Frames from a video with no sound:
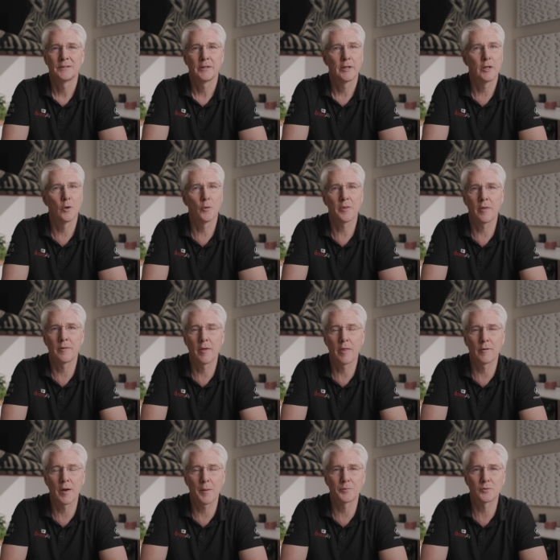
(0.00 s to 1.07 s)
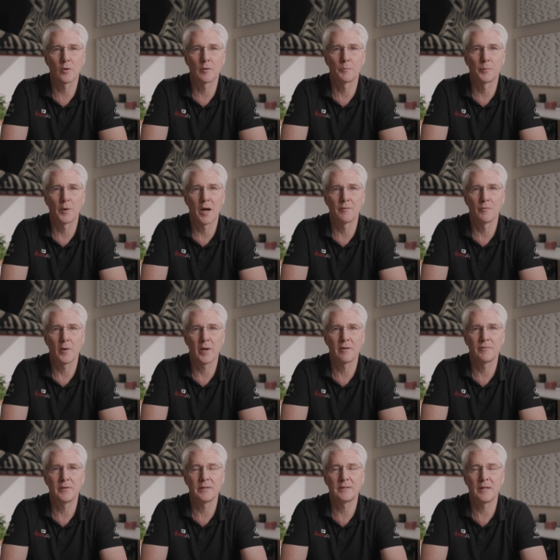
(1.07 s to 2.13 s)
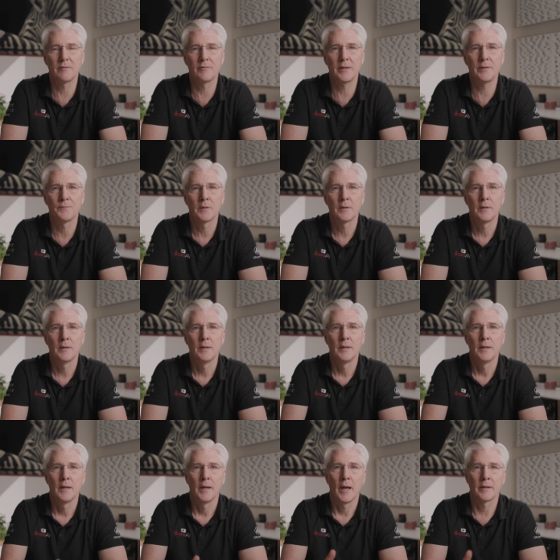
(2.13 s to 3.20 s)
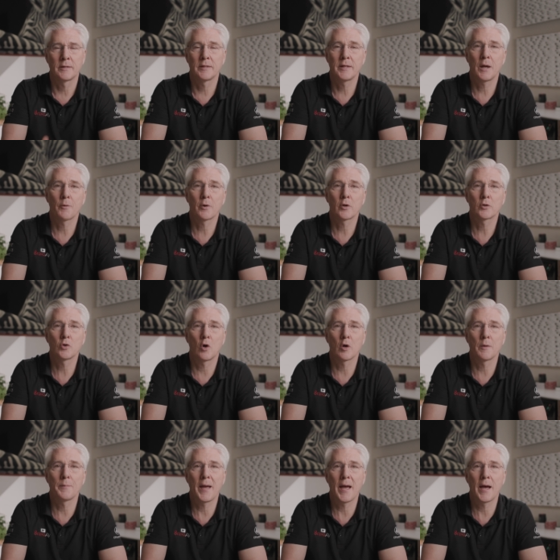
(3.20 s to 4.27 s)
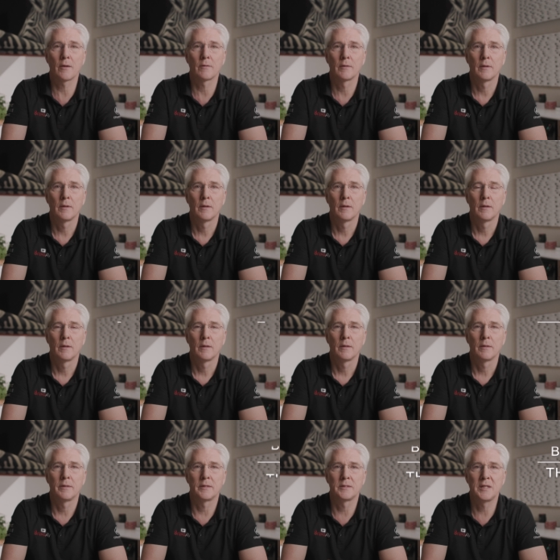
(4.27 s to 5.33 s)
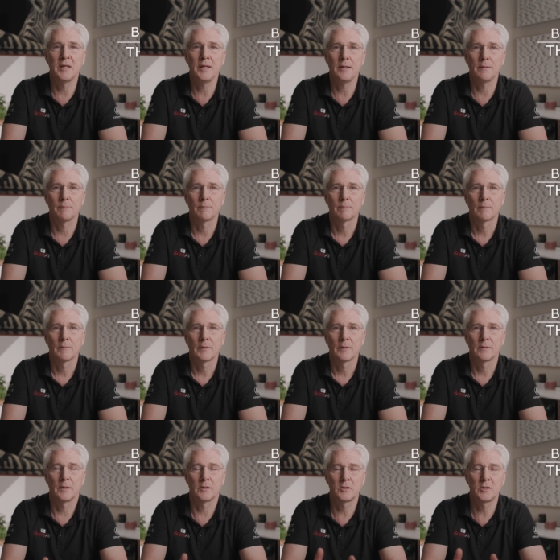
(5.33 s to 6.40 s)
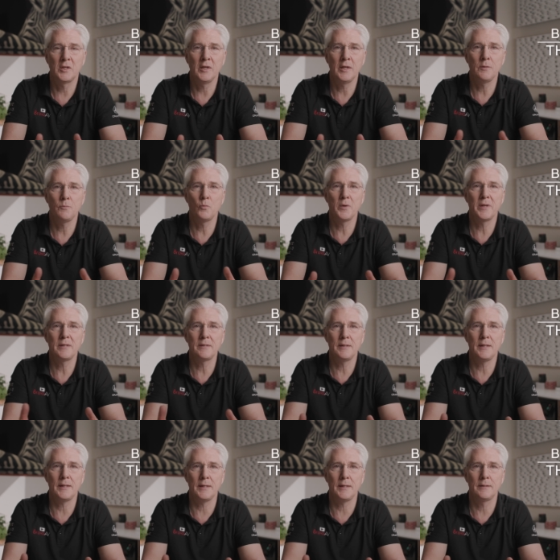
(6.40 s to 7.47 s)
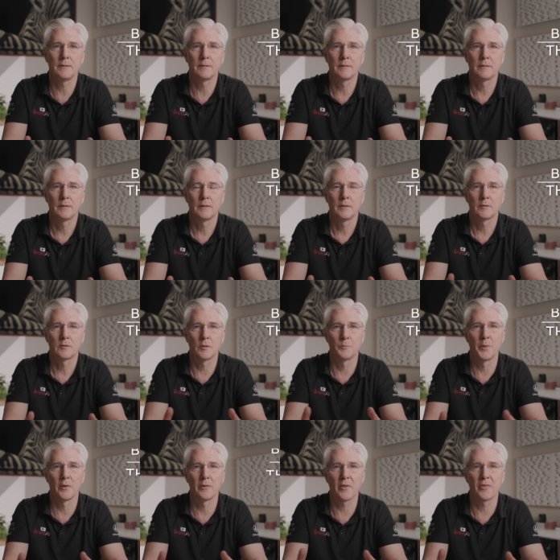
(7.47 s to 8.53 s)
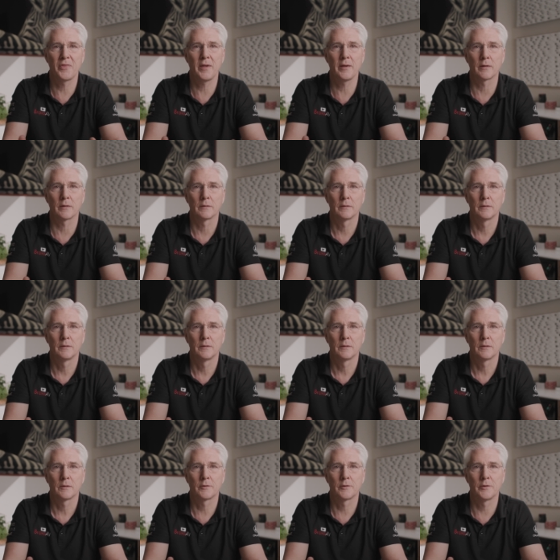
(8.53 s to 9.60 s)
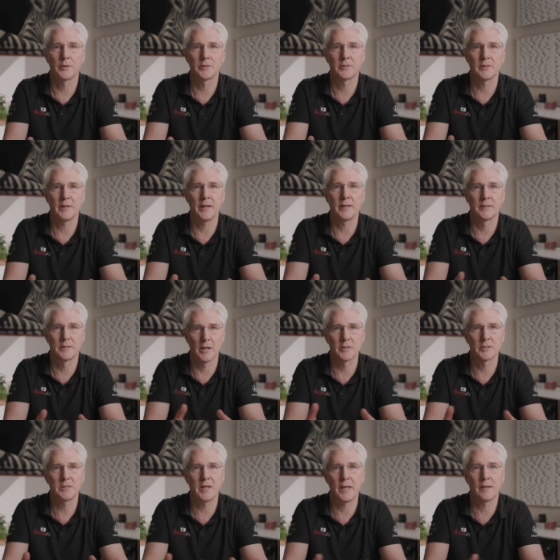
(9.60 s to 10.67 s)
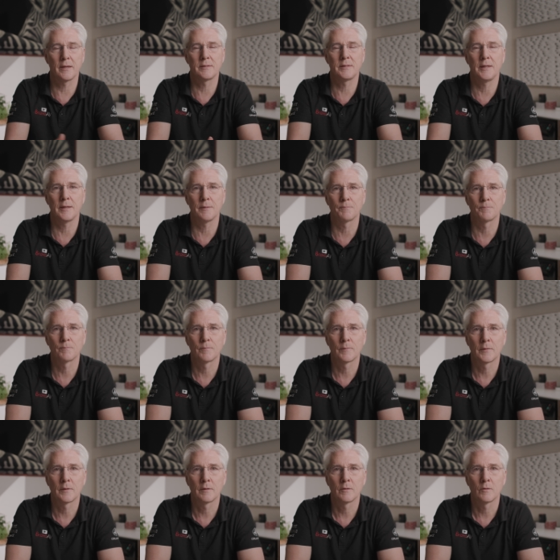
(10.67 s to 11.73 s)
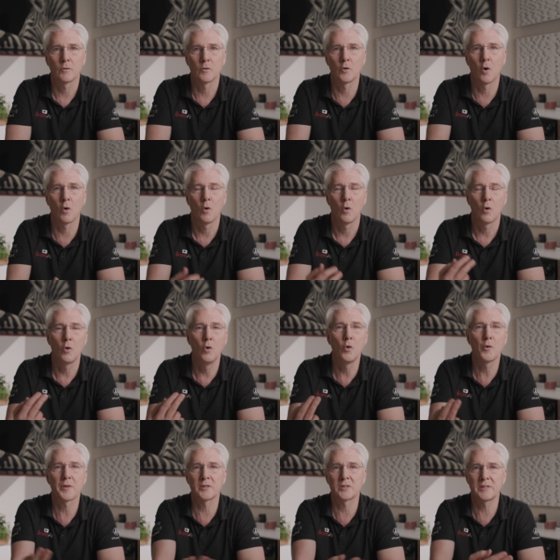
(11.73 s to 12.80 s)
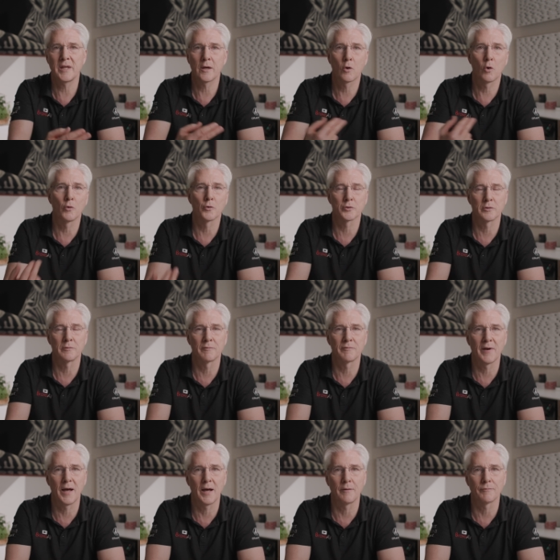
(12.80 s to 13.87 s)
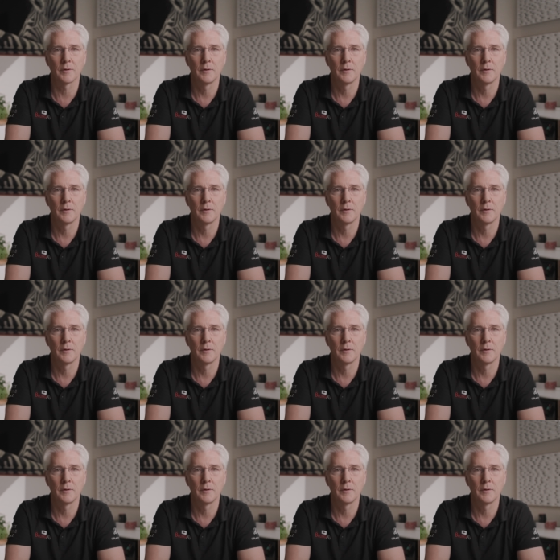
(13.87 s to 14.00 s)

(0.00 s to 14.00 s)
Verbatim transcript: here with another episode of Bravo A V T V. And today we're going to talk about the team, the team we need to build a theater, because it does take a team. You know, who are the stakeholders involved?